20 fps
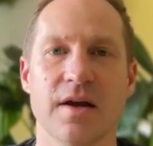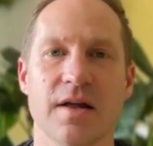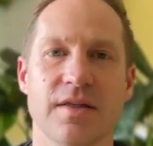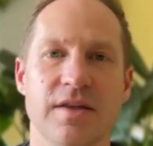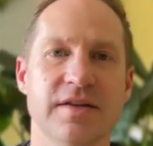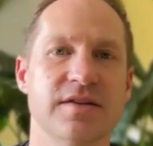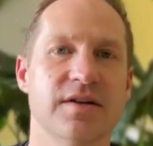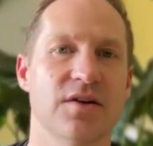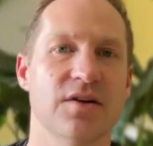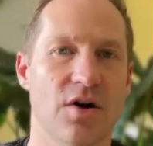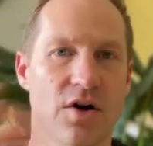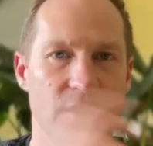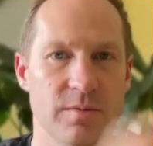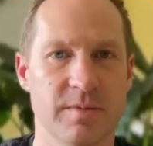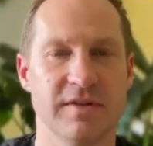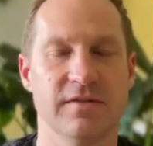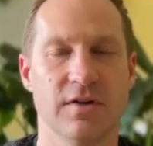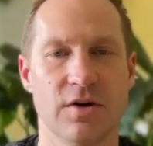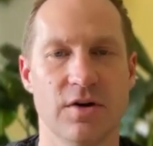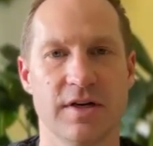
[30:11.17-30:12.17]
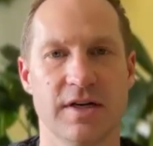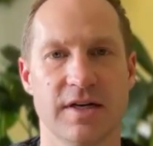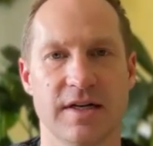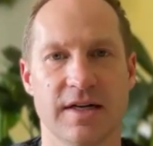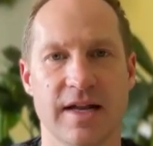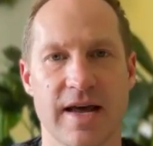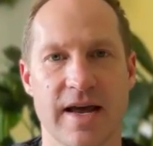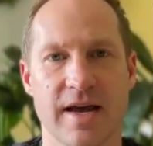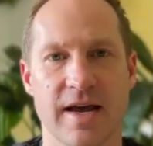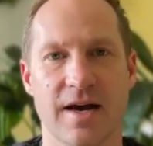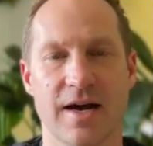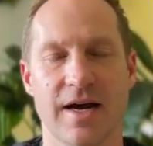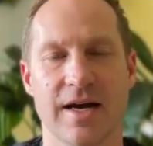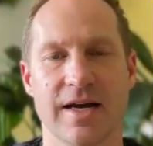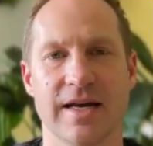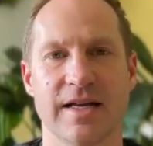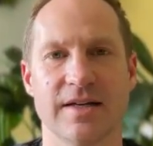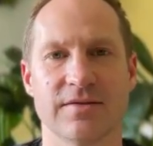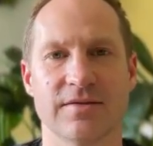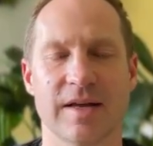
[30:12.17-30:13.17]
These can all be loaded into AI,
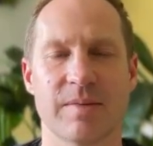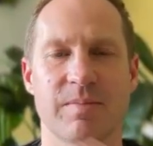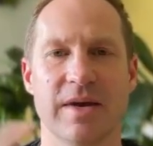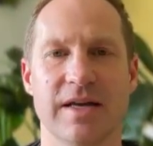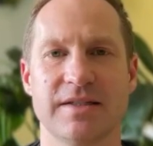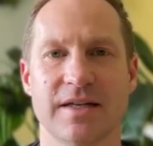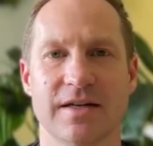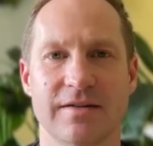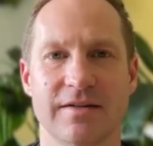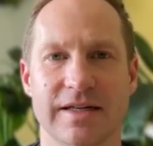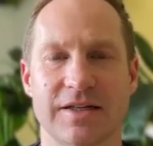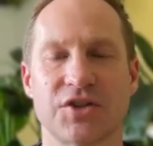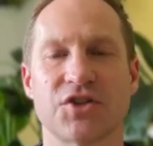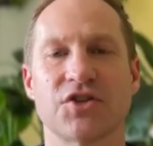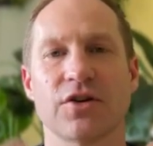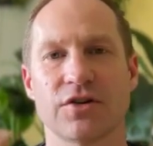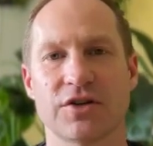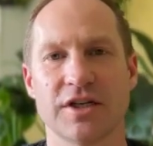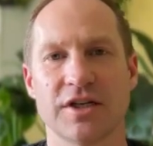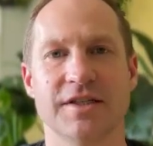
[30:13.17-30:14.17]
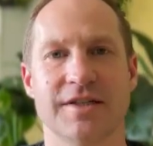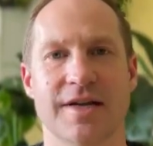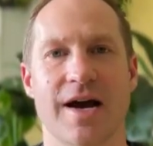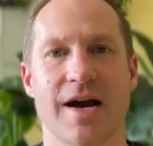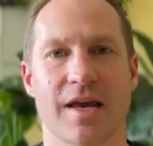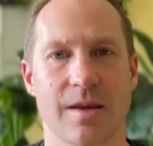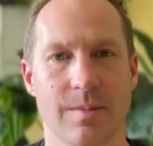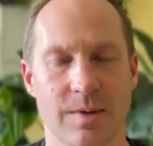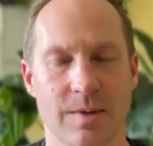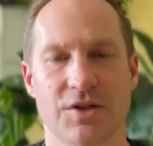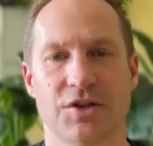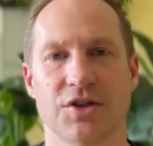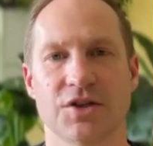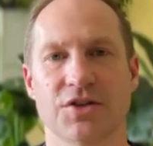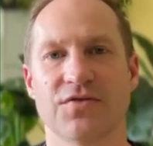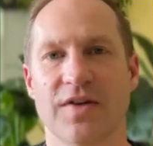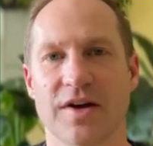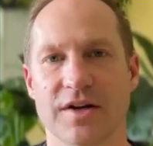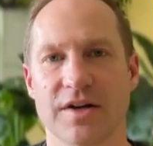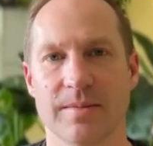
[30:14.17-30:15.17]
and like basically searching documents
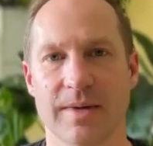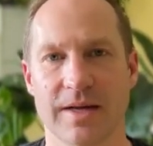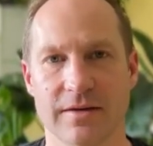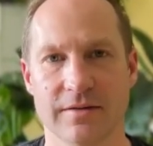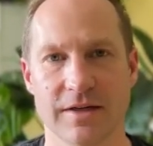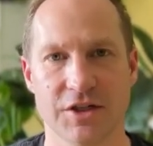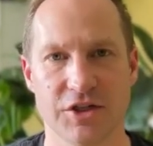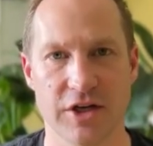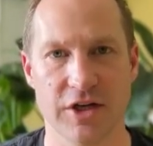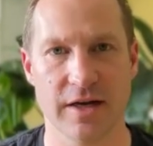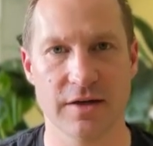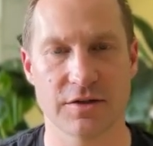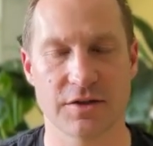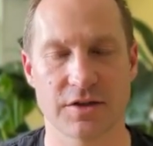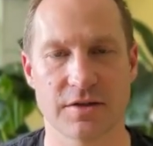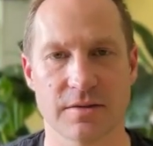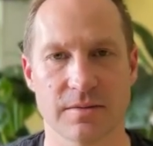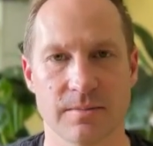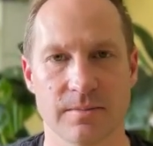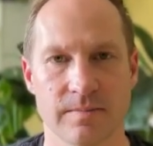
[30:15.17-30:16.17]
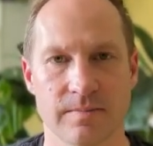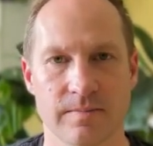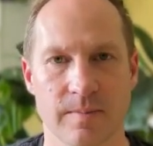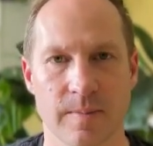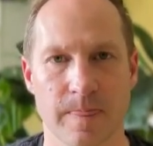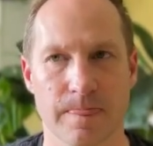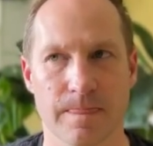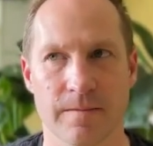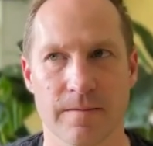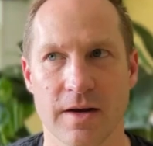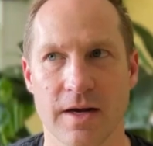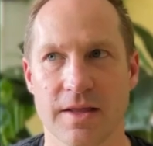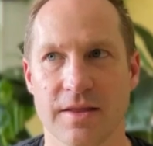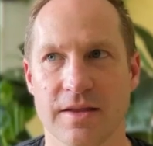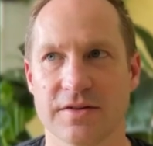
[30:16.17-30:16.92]
just fundamentally changed, right?